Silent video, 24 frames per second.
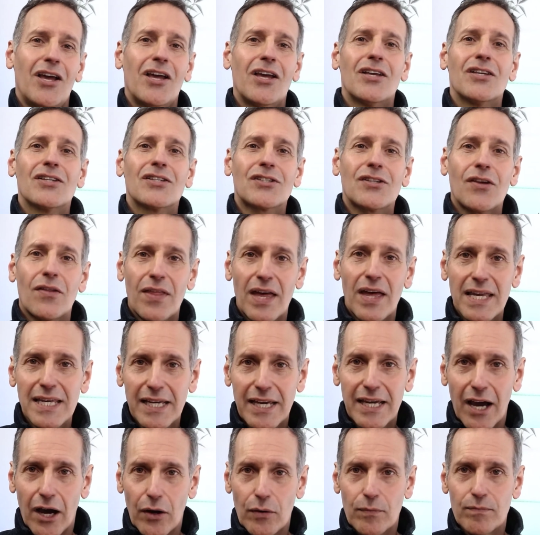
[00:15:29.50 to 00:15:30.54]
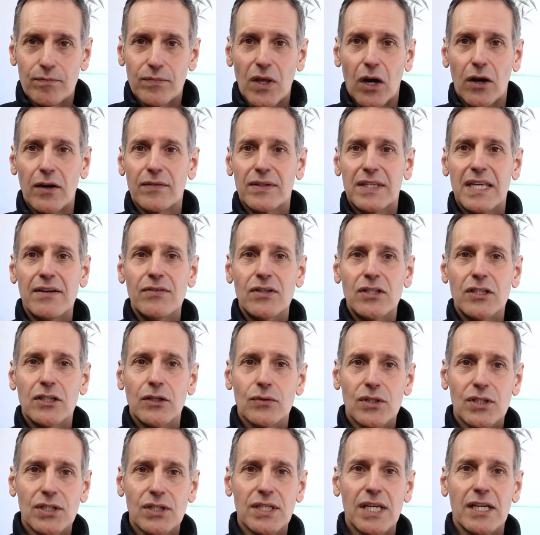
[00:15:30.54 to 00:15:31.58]
So there you go. I've given you
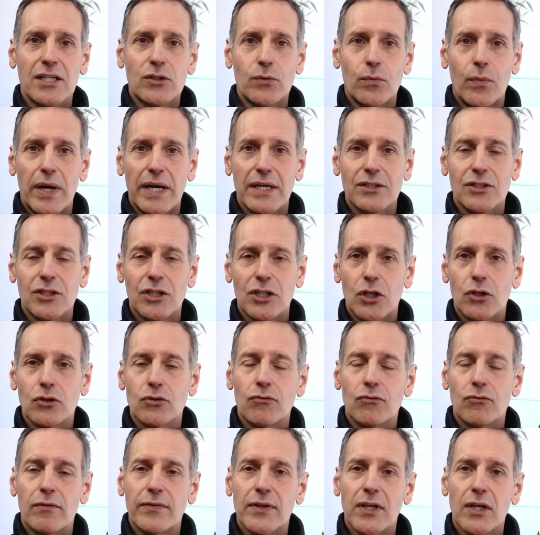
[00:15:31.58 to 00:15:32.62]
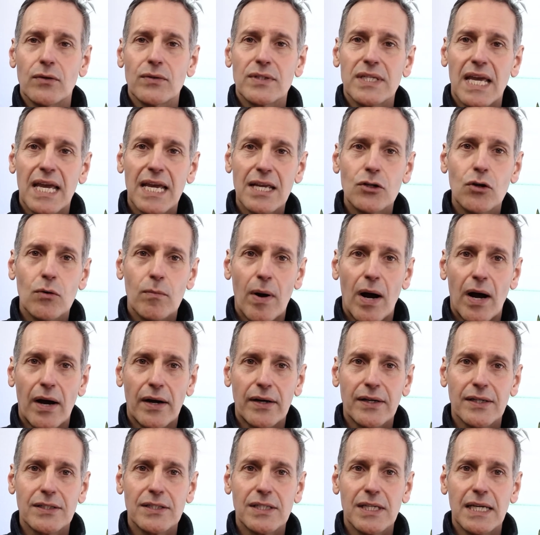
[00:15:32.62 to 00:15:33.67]
6 ways to use reviews in your
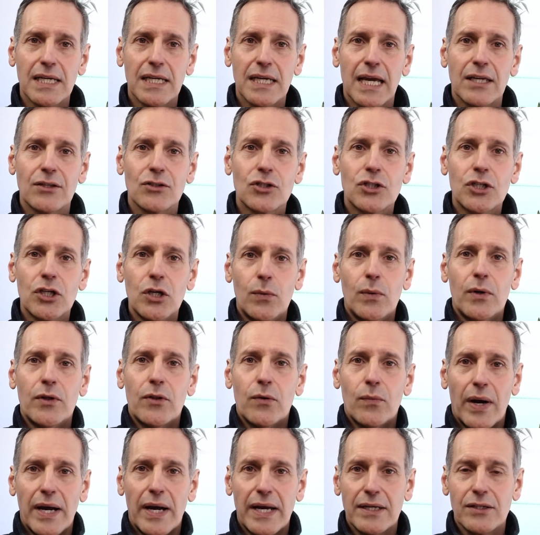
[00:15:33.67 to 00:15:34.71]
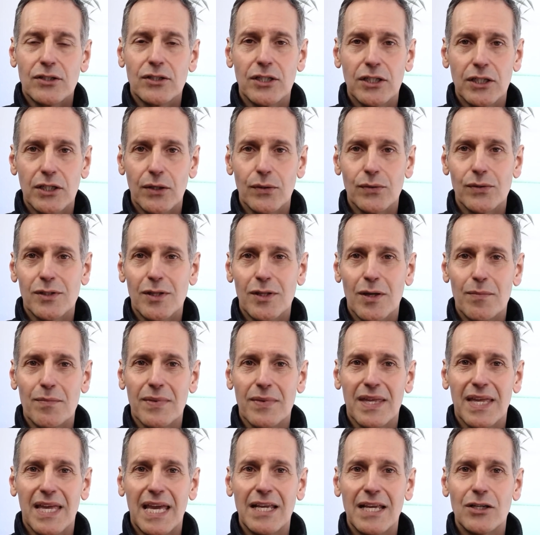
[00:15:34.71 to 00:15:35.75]
marketing and 2 other ways to use them
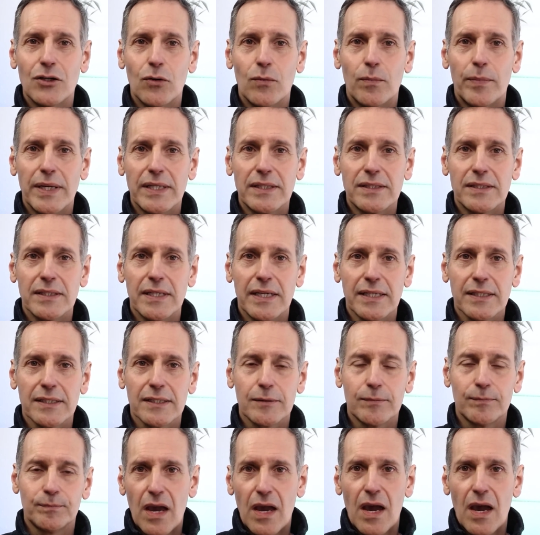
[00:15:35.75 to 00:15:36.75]
in your business.